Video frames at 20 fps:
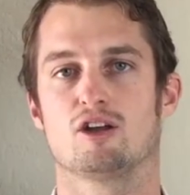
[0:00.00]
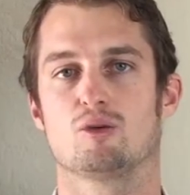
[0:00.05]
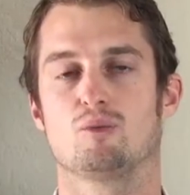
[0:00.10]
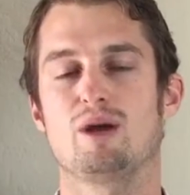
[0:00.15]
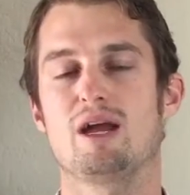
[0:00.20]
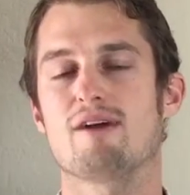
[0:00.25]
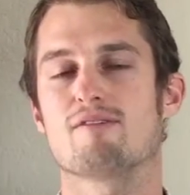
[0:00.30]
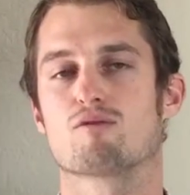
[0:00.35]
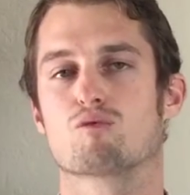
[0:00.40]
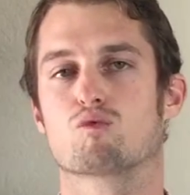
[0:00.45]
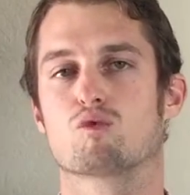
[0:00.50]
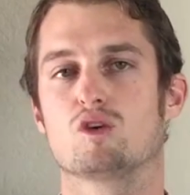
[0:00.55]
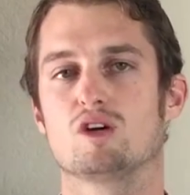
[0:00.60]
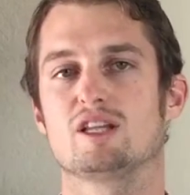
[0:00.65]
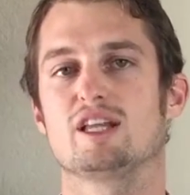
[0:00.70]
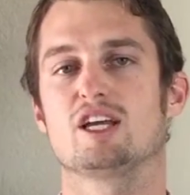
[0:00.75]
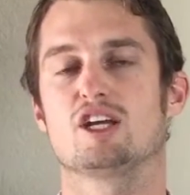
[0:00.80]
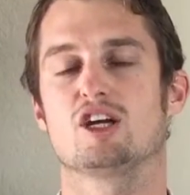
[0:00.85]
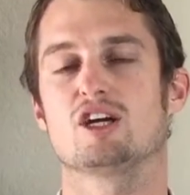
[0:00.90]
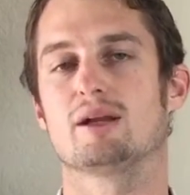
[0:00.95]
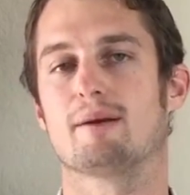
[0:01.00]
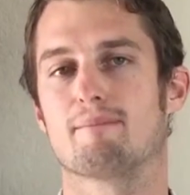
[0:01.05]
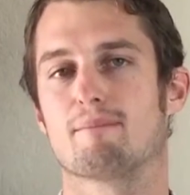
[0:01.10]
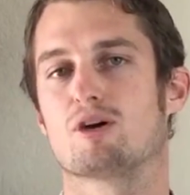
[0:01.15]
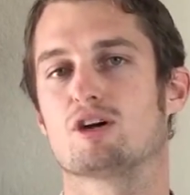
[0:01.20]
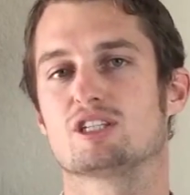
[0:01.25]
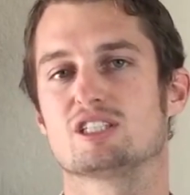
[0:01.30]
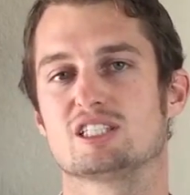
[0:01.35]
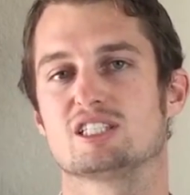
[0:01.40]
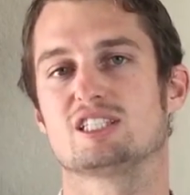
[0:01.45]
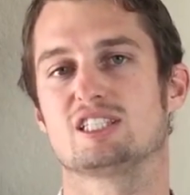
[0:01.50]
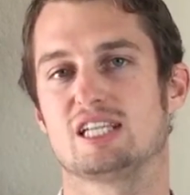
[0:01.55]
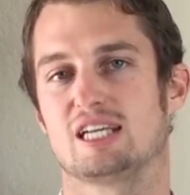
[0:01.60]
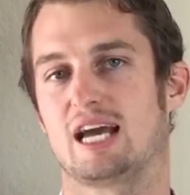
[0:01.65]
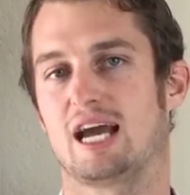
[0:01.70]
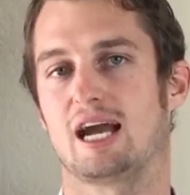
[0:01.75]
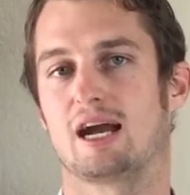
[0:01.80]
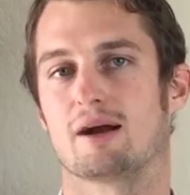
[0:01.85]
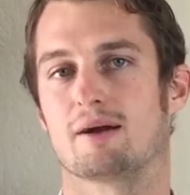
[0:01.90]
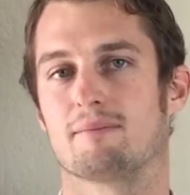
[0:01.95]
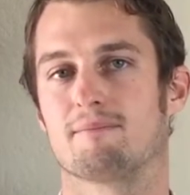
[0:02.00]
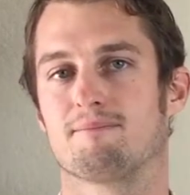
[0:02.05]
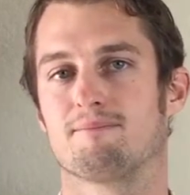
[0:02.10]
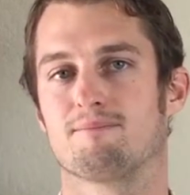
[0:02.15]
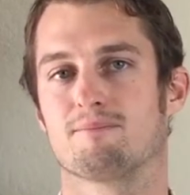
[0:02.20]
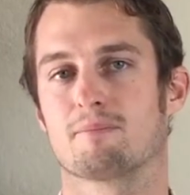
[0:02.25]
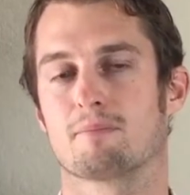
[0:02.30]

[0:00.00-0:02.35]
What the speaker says: We have really good emergency care.